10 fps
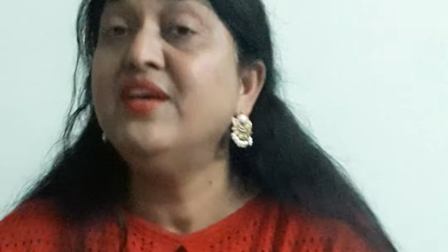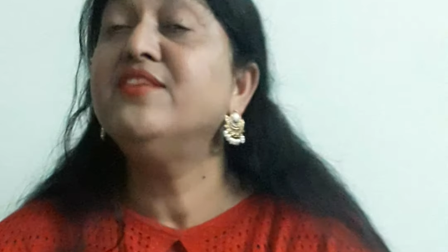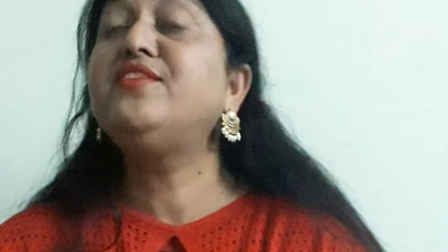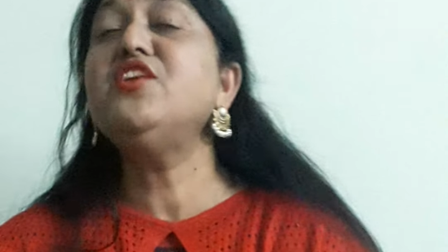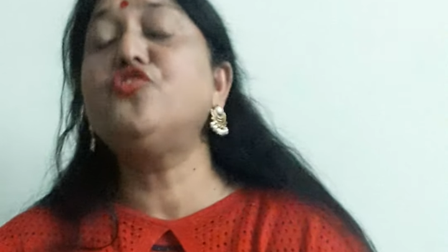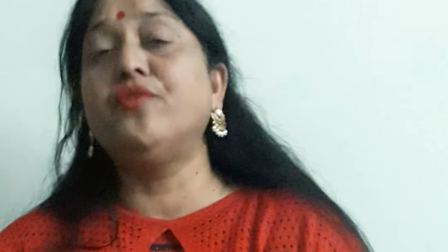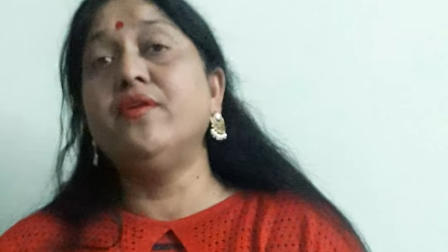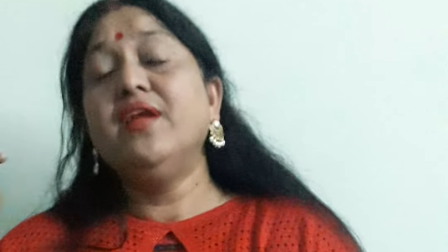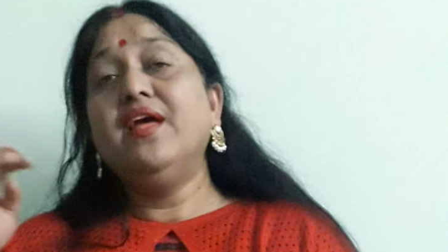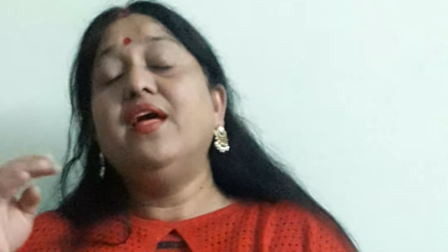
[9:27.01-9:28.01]
See,
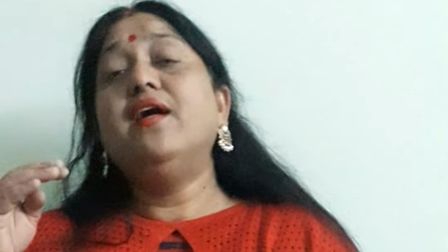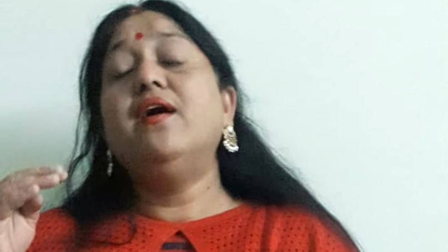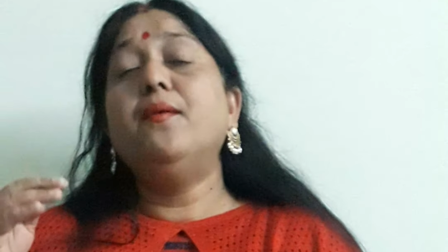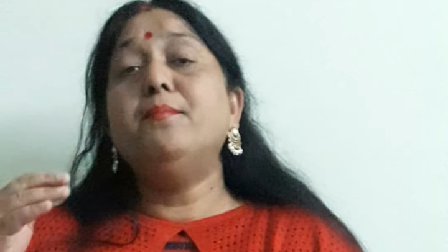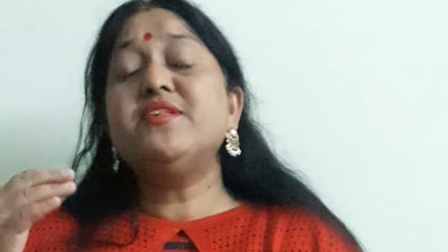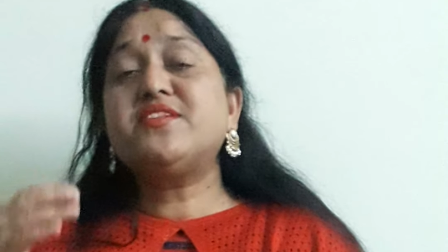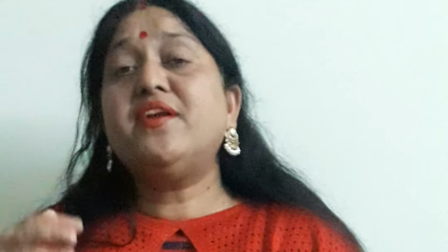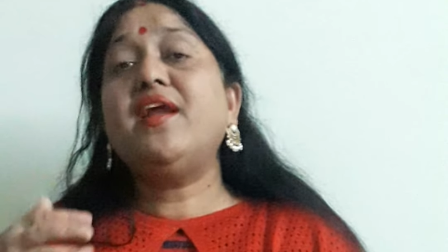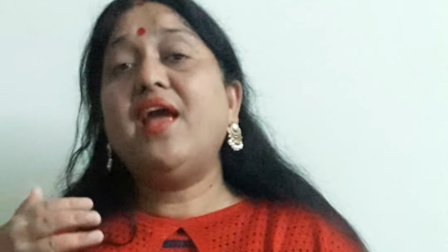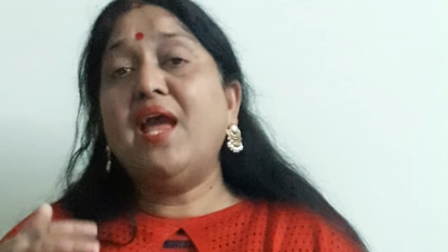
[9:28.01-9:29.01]
children, Mr.
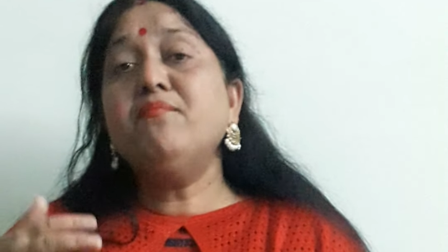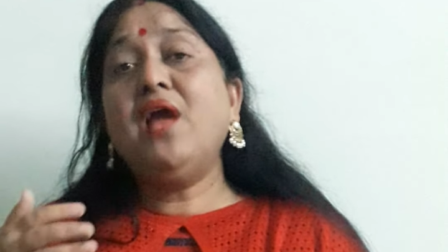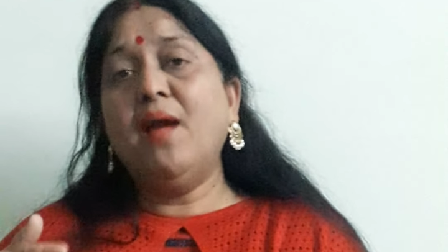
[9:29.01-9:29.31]
M.